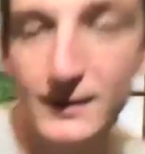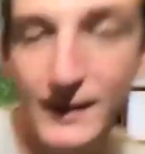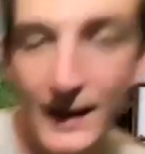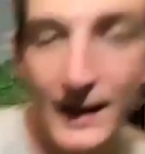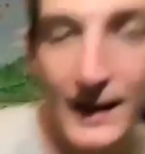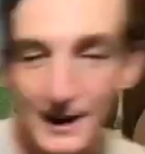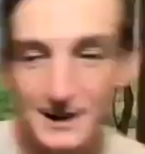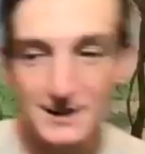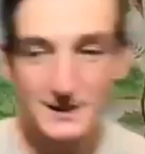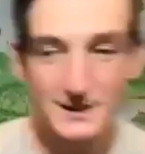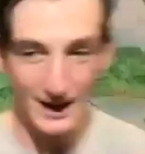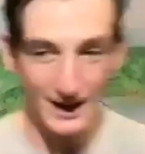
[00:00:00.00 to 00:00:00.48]
our
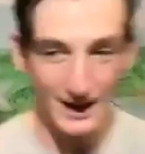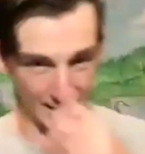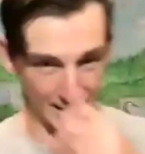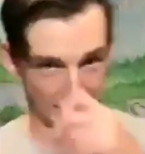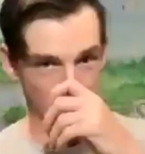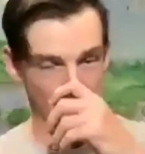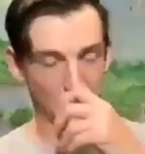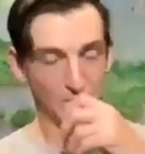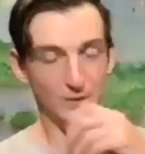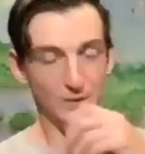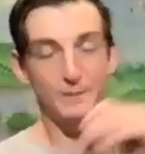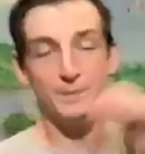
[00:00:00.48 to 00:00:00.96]
last
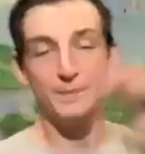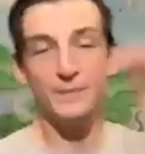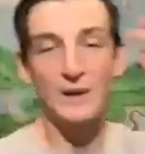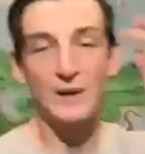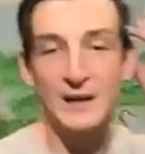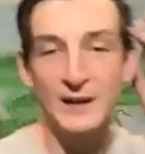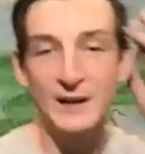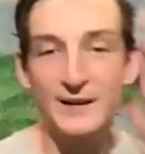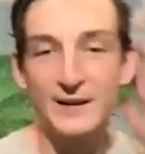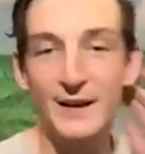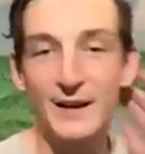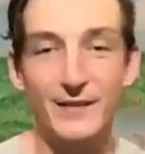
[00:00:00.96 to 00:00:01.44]
animal.
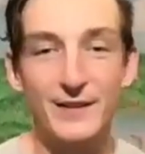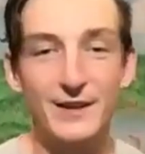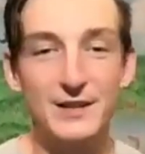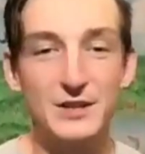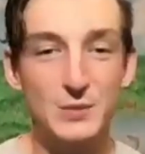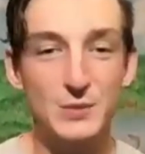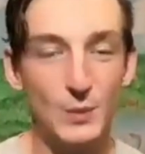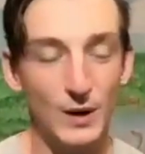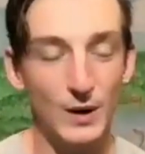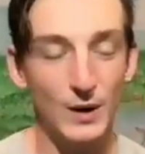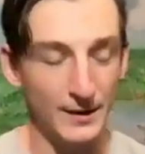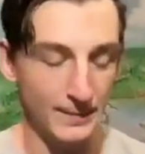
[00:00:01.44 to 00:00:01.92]
Now,
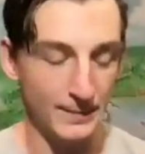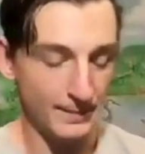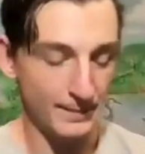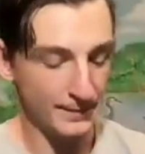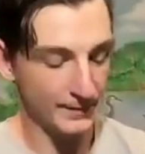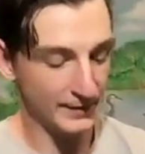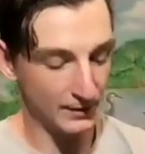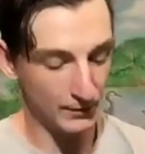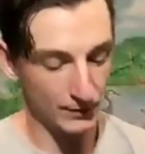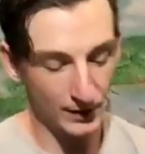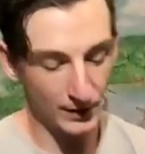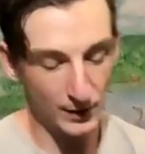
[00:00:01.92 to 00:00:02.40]
this one
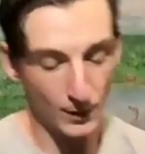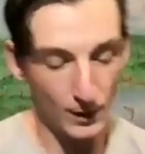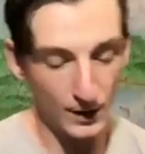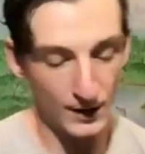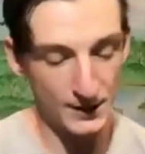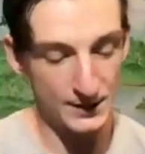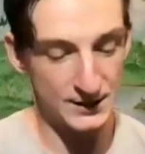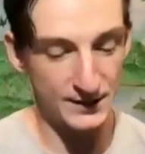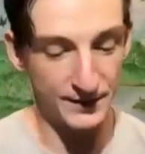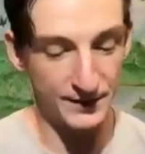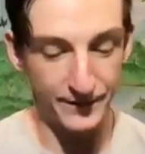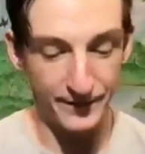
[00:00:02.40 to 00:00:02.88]

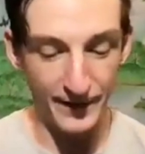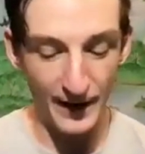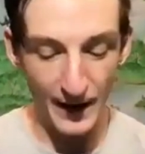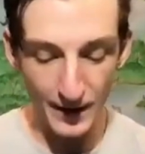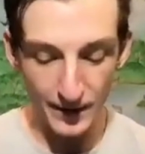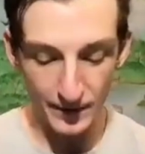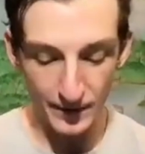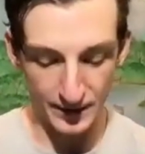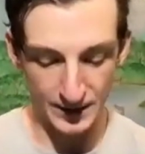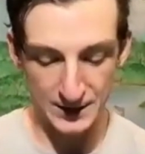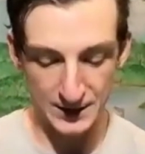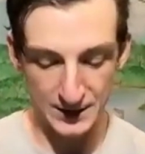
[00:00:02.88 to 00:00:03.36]
requires
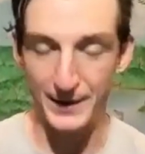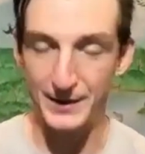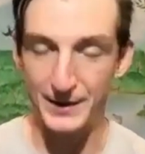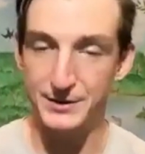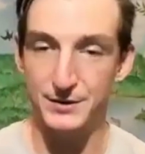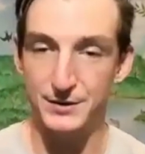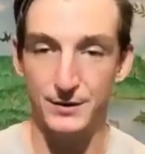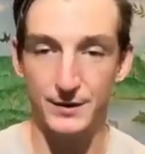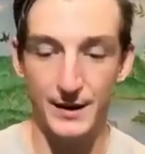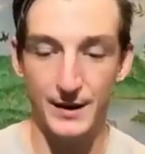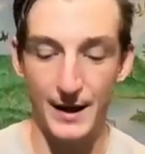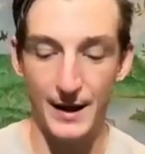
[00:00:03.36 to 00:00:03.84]
very
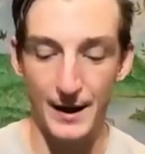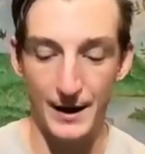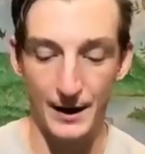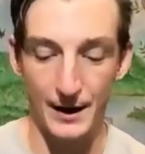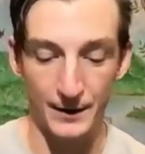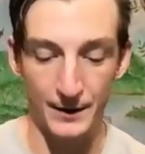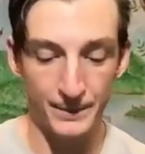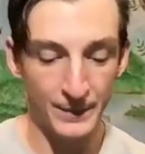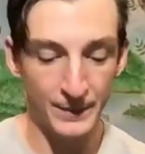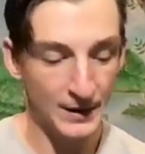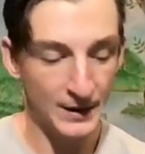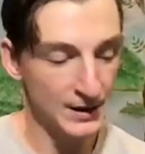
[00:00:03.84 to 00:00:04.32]
special
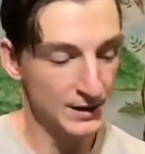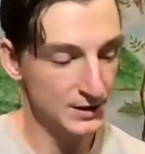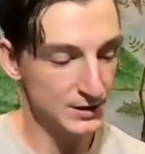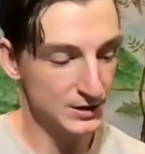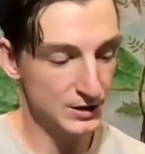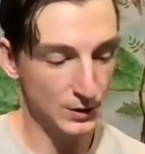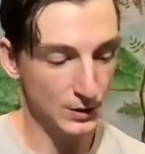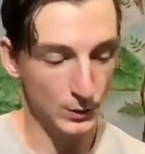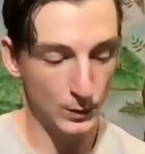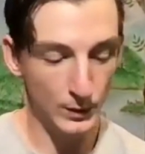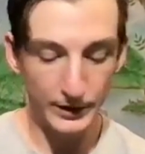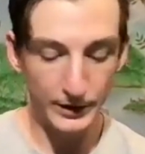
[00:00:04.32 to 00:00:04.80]
care.
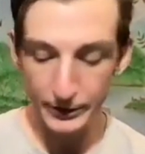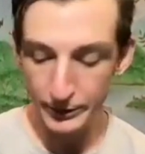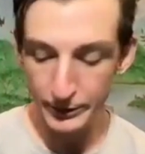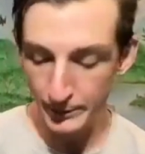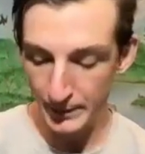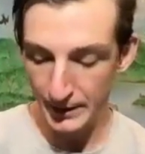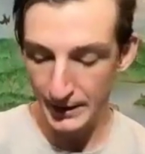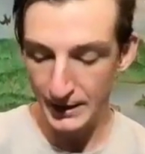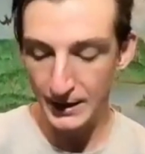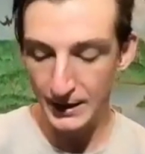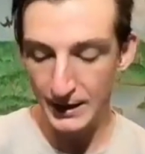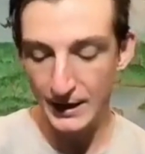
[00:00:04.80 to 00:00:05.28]
So
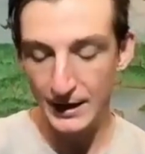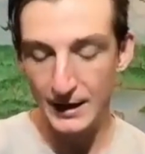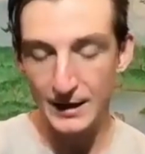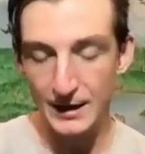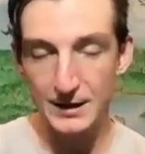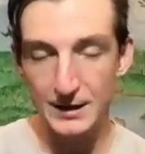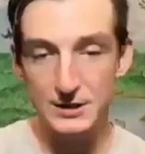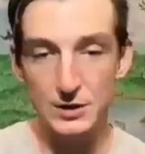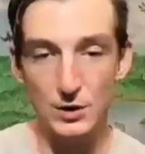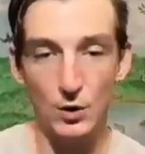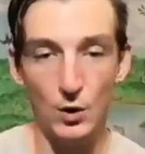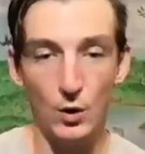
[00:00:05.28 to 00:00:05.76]
with me
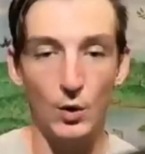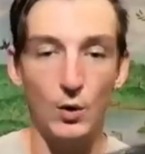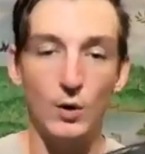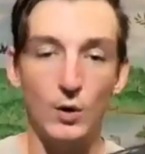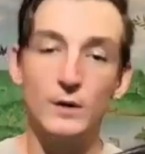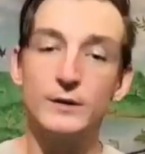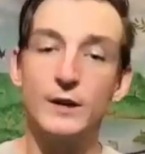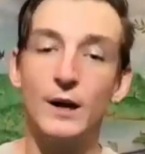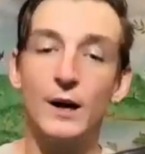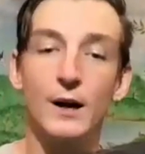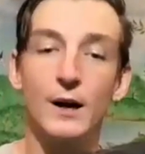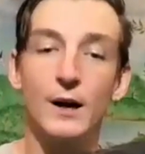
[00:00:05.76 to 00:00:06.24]
is
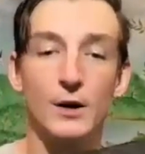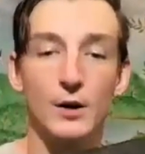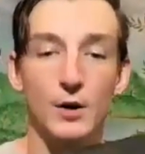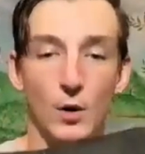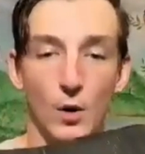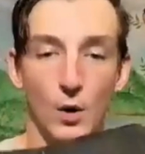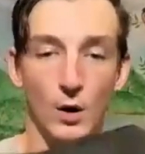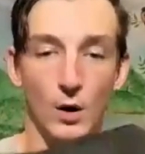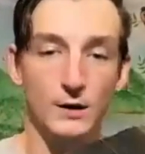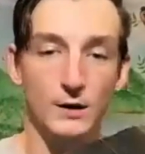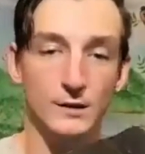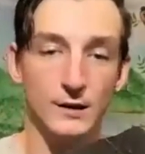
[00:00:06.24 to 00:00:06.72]
called a
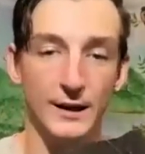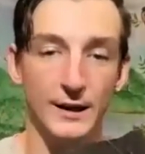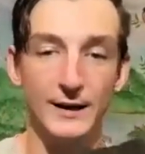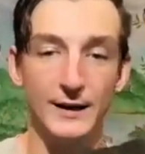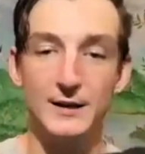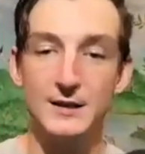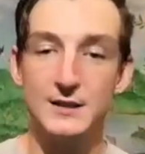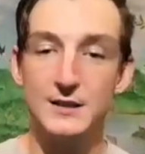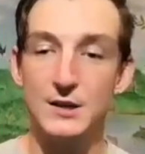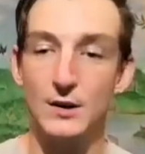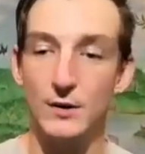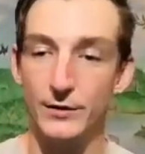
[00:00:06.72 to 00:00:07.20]

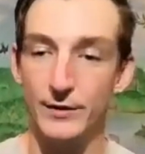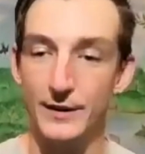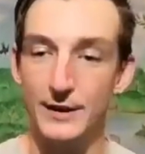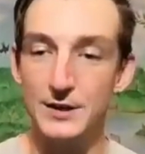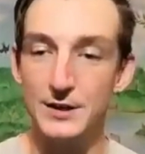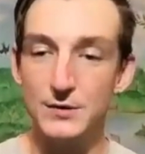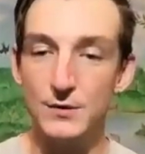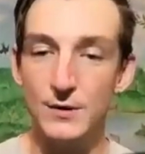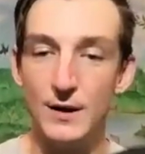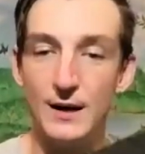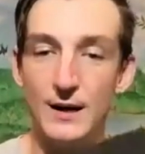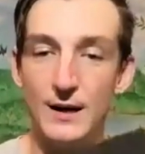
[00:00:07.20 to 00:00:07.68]
gauntlet. So
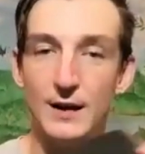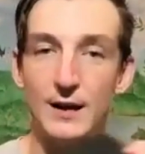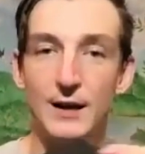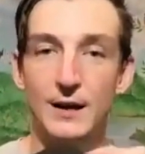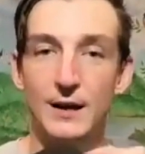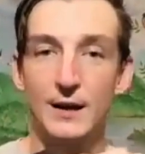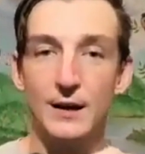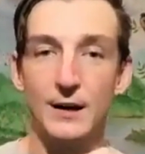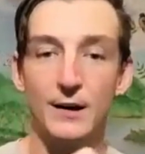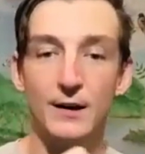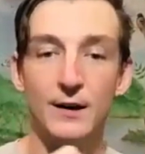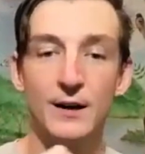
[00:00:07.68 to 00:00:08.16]
this right
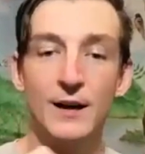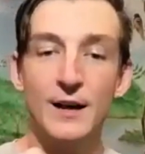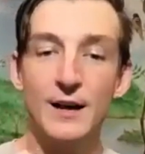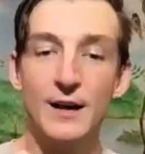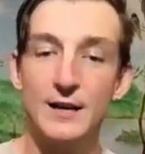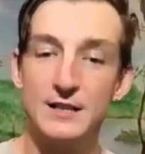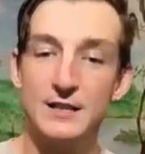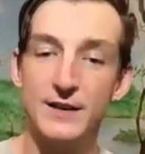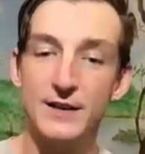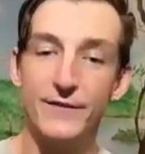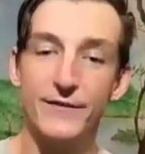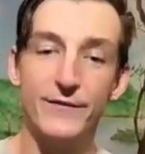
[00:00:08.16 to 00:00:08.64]
here
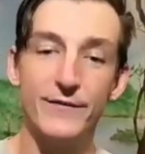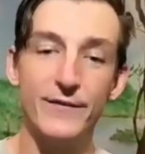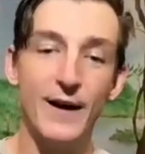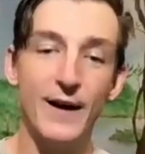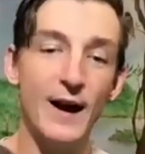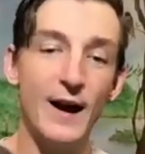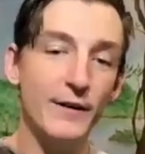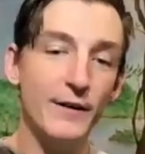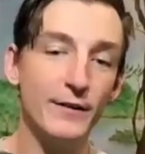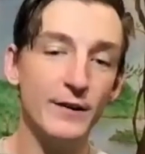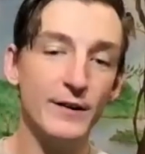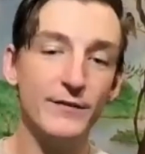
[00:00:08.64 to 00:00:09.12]
is a
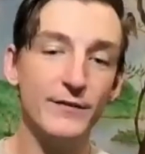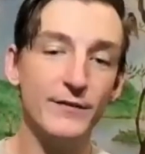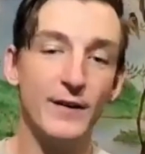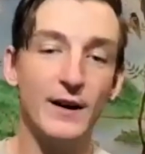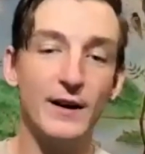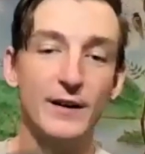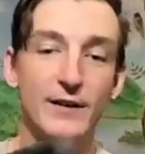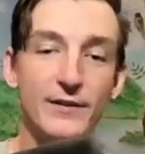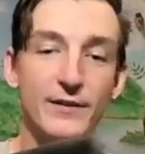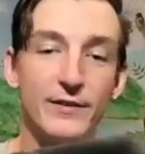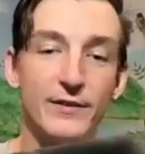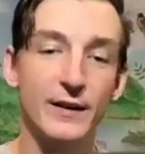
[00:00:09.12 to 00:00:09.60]
very,
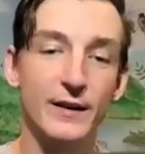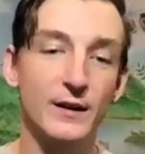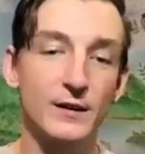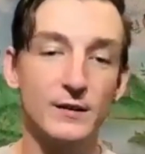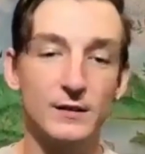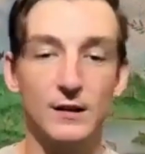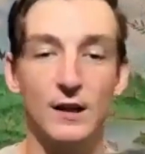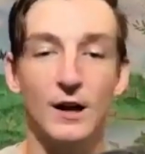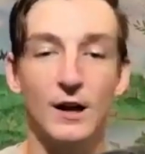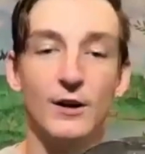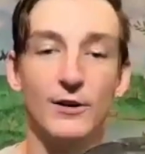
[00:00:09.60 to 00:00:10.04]
very thick